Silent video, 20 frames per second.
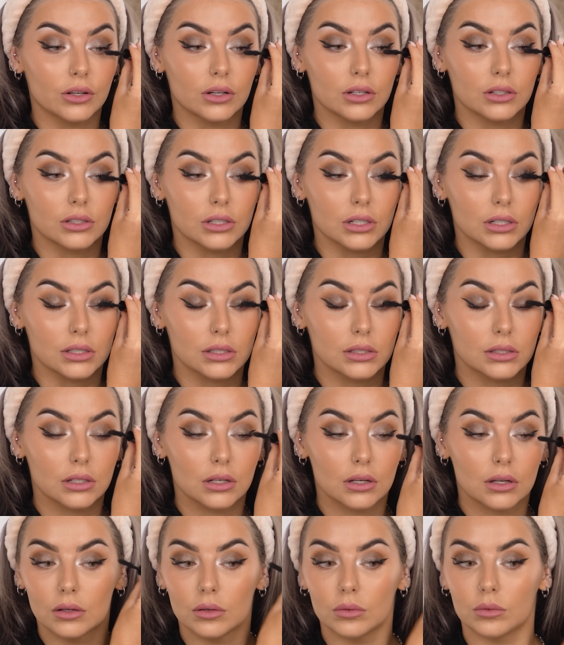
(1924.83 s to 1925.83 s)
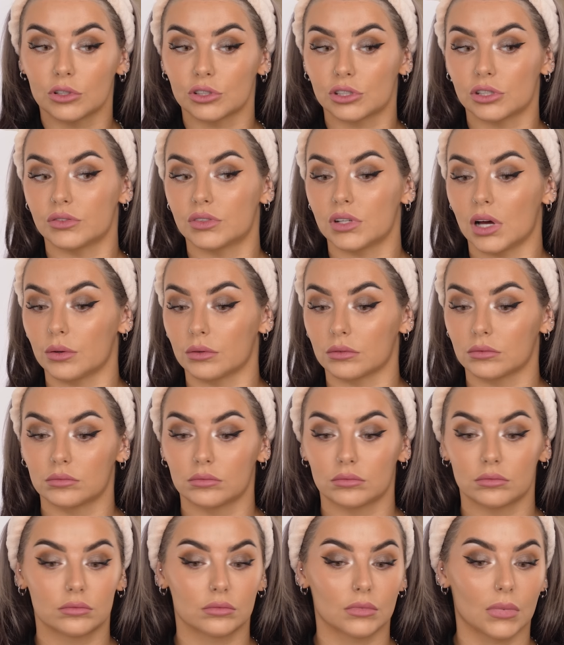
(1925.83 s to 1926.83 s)
You can just once you've done
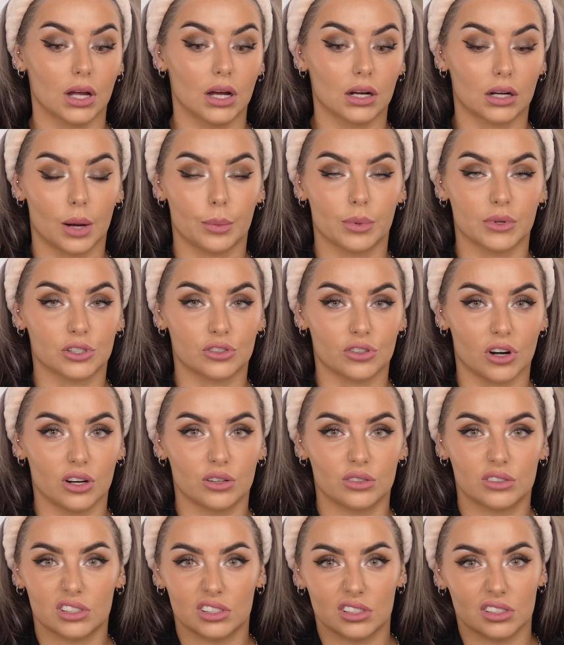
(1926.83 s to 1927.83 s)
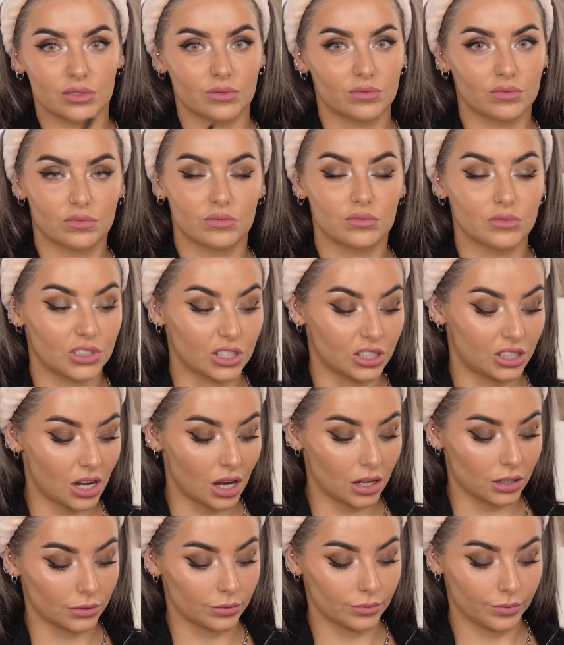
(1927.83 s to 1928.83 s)
like a couple of strokes, you're
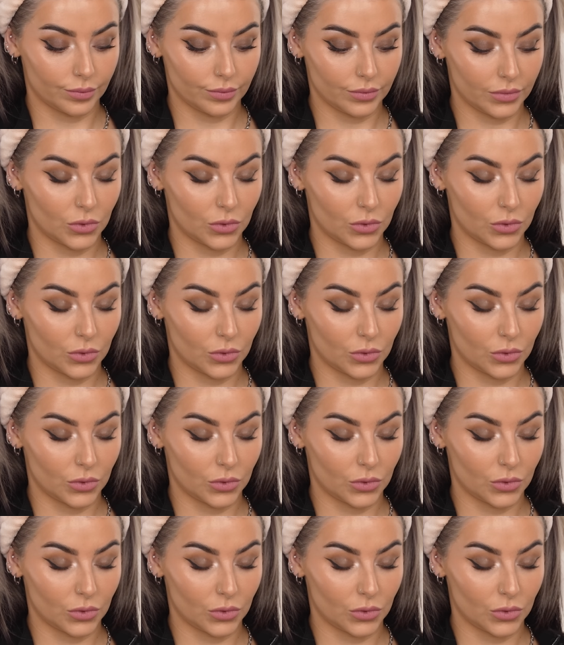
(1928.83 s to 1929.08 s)
done.